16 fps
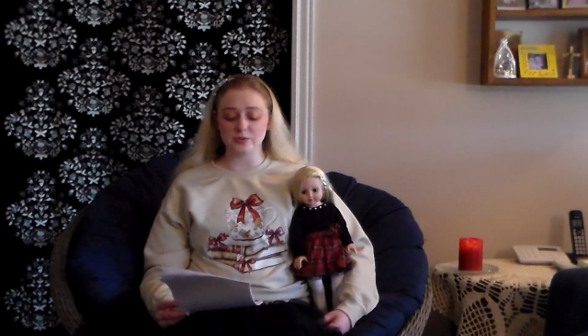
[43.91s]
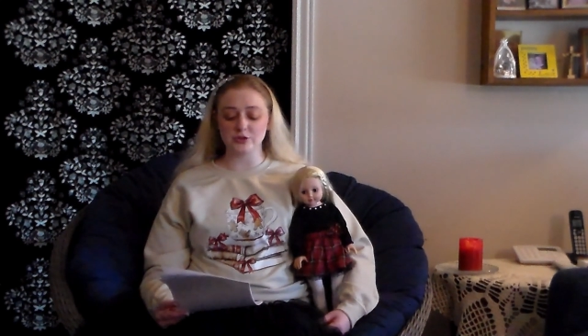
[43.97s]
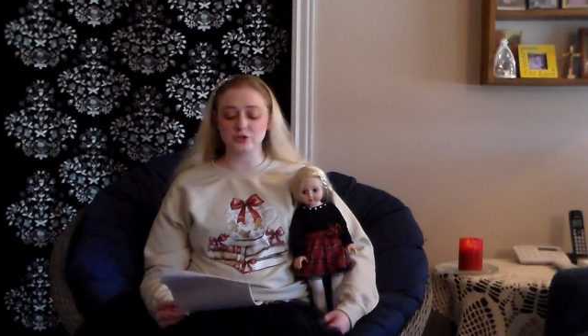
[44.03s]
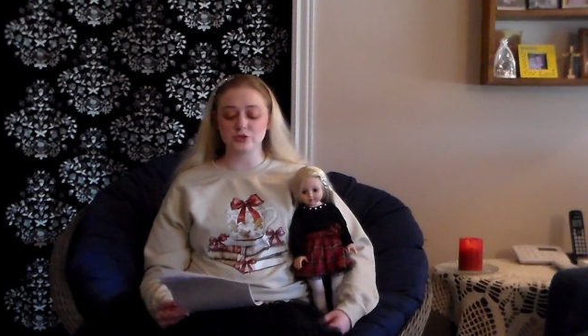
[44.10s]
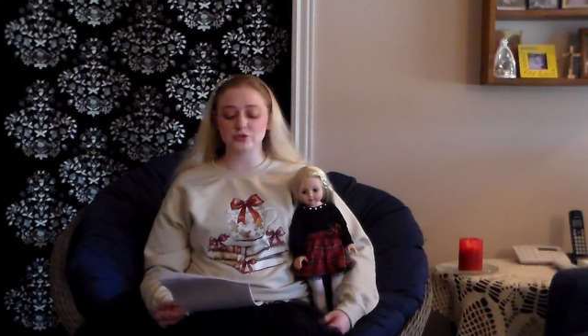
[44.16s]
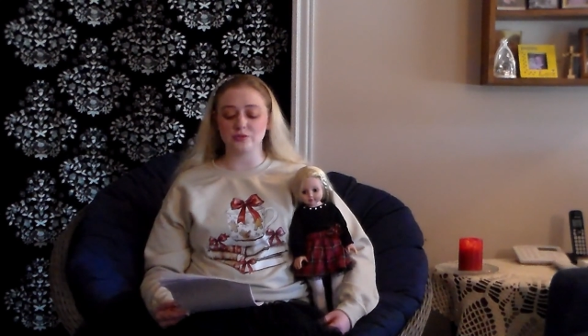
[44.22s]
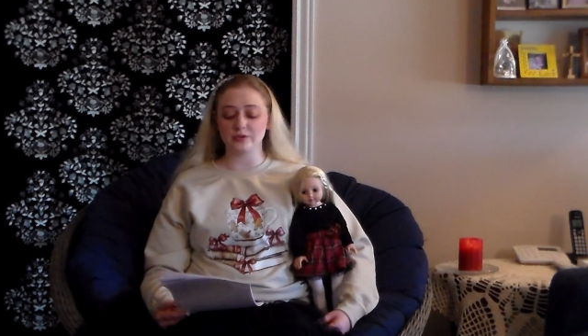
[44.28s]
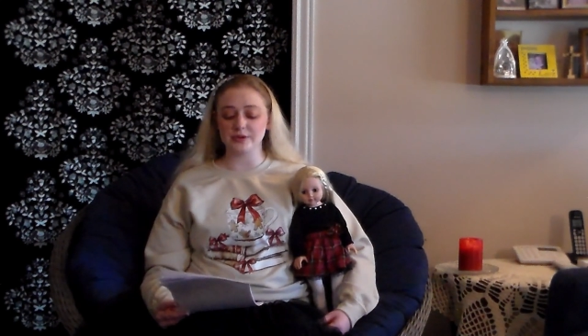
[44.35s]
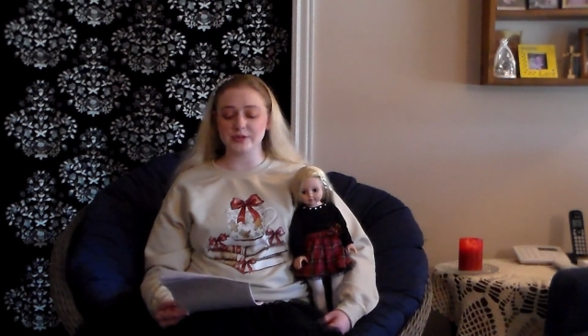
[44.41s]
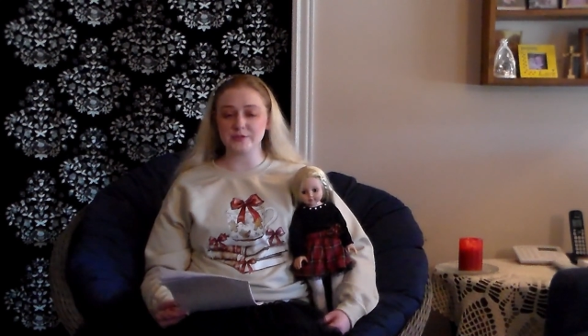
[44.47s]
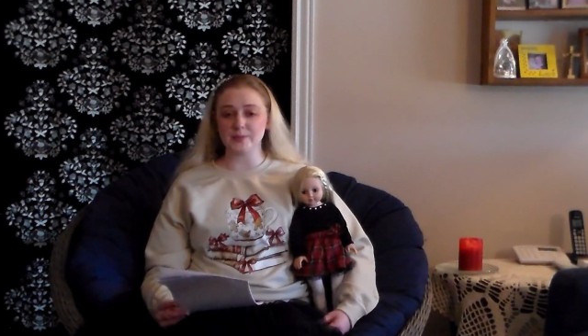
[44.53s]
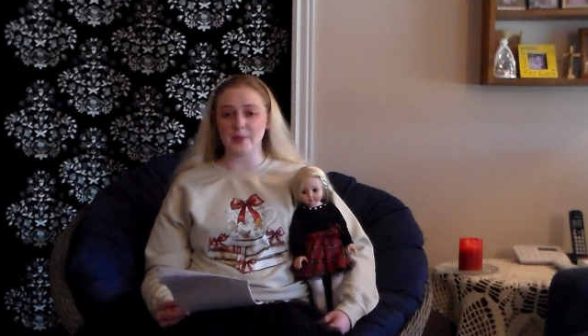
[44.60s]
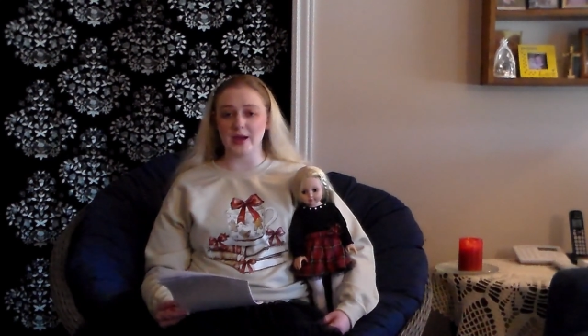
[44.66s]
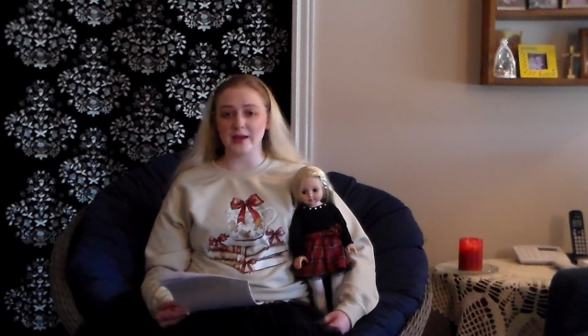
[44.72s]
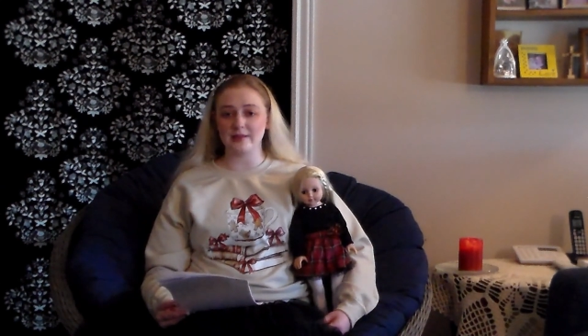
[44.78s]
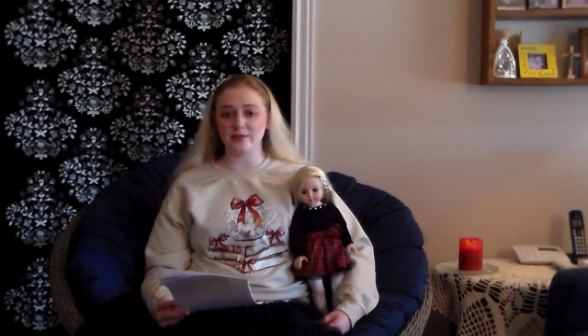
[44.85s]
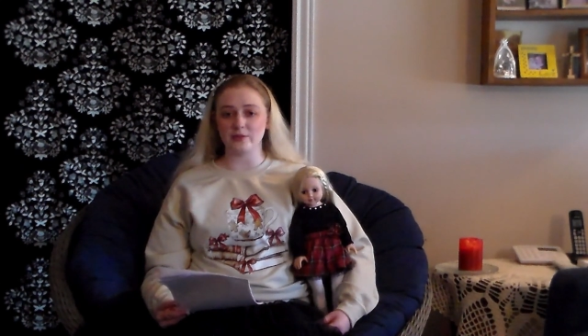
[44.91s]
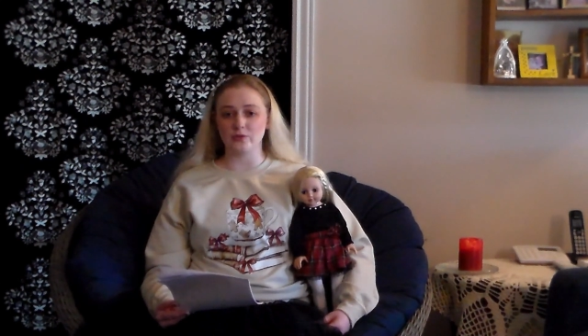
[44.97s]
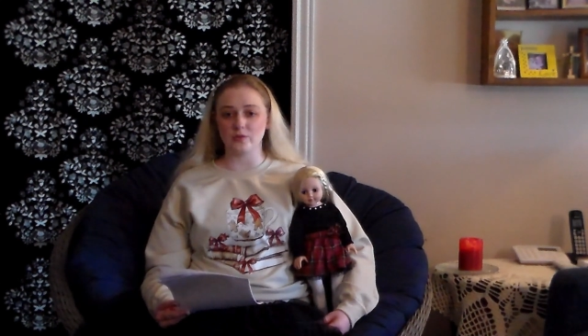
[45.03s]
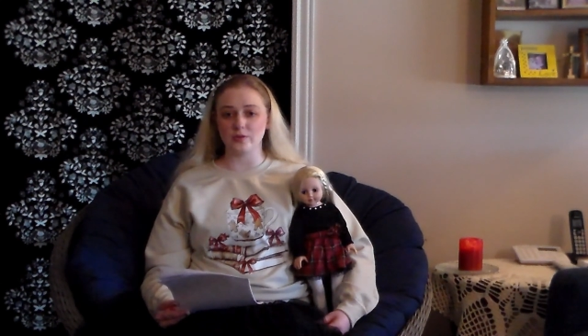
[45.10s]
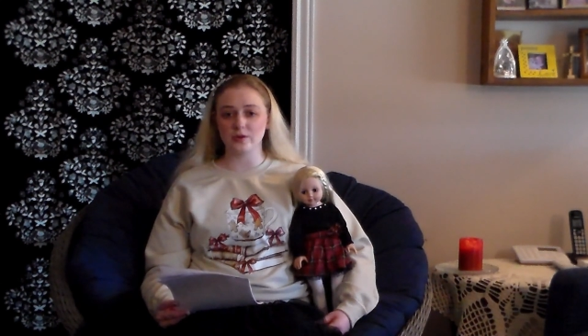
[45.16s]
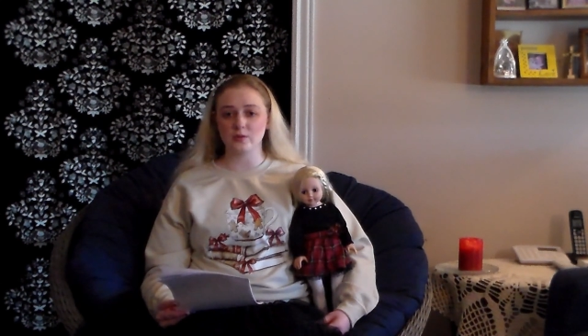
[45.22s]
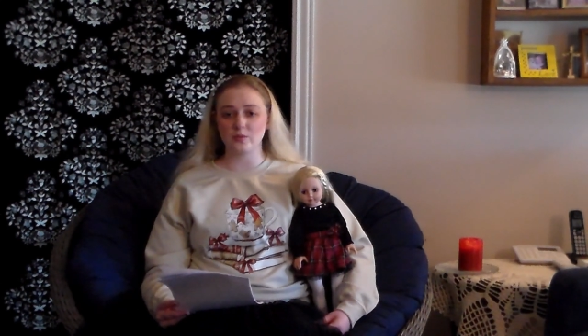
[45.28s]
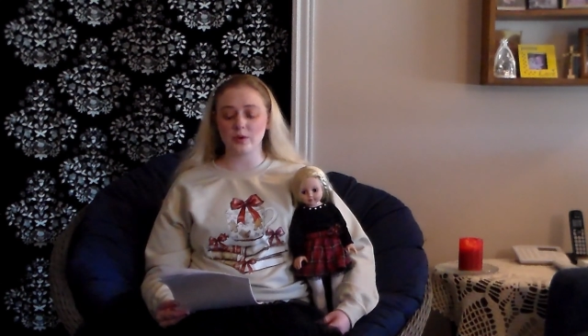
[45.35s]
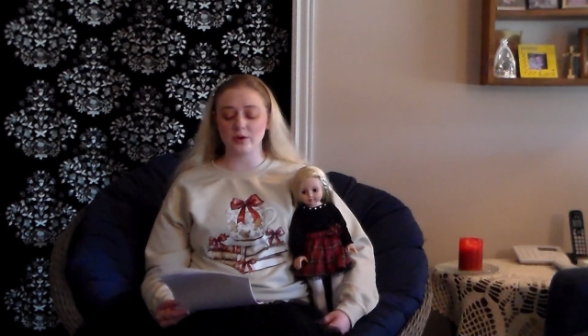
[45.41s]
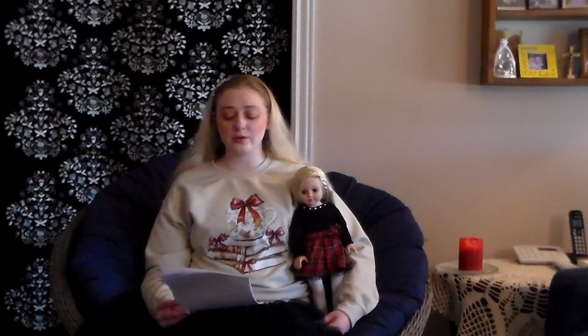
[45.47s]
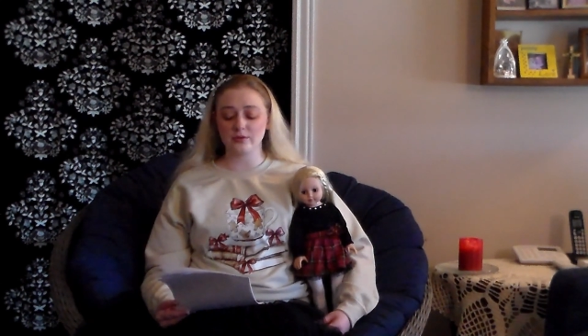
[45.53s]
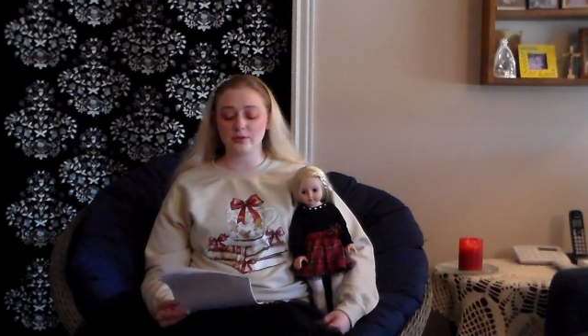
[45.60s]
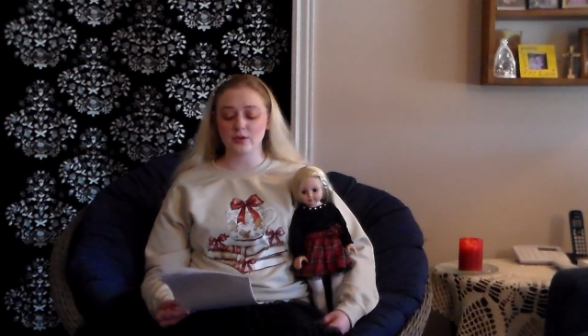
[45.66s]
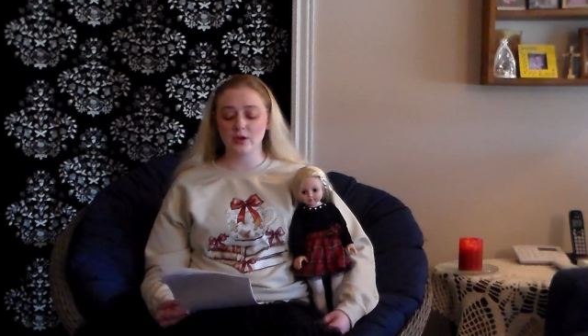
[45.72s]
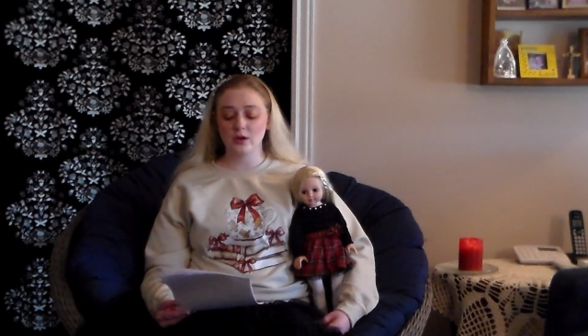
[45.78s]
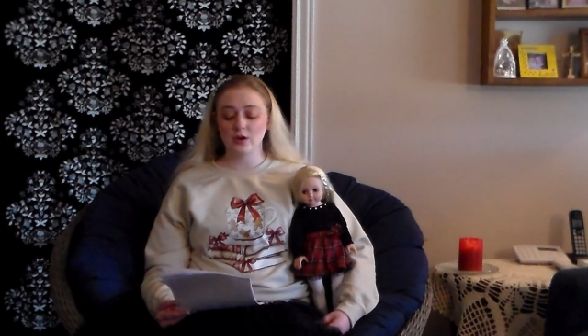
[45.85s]
with stories by Lenora
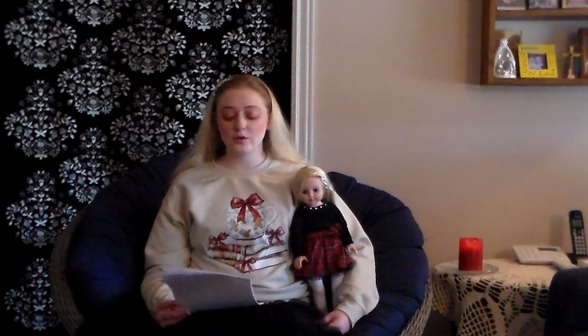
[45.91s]
Worth,